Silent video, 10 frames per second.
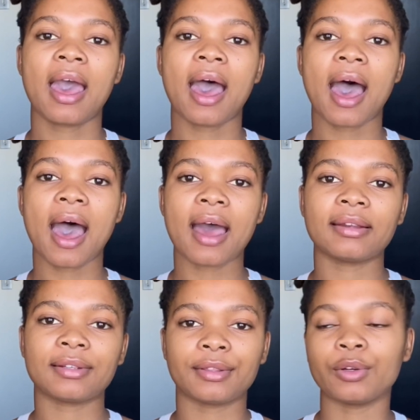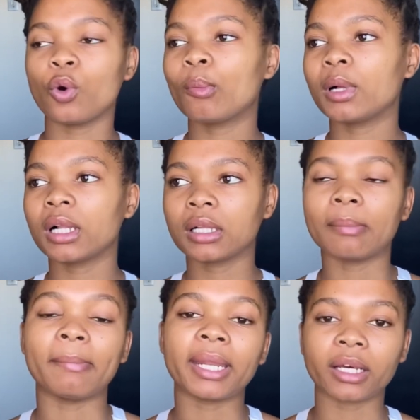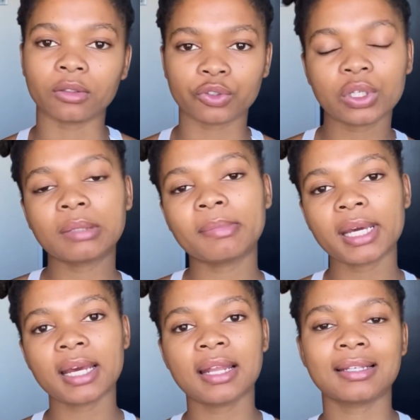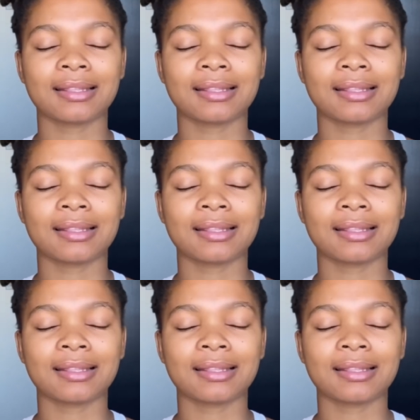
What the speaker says: and the normal medical treatment,